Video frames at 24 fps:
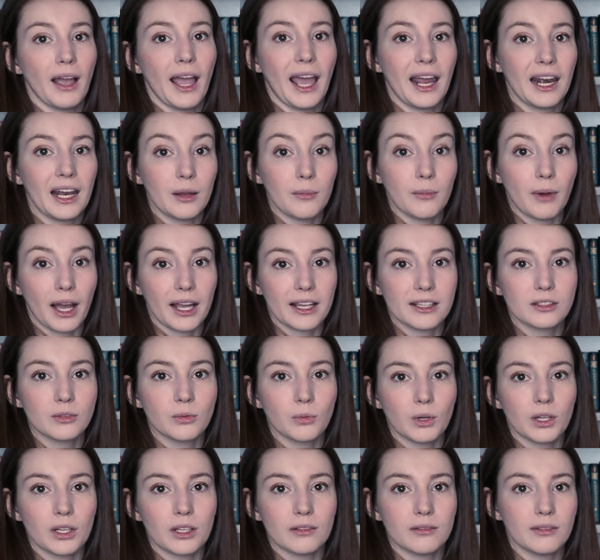any mouse
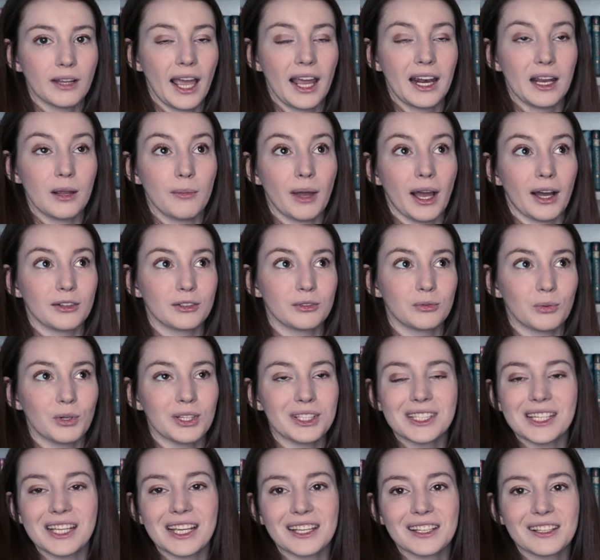
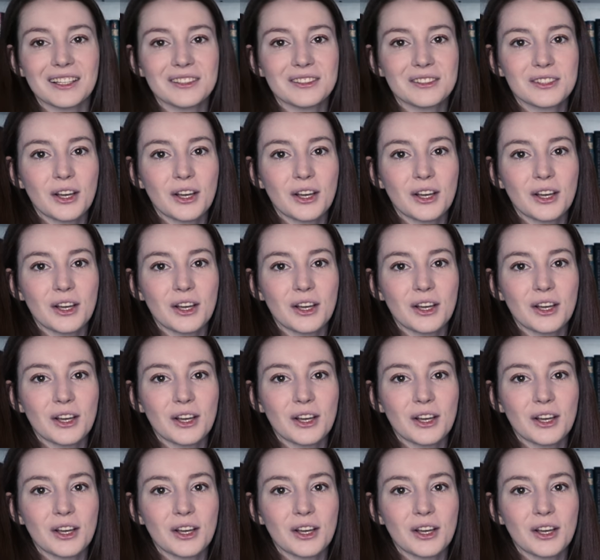would need.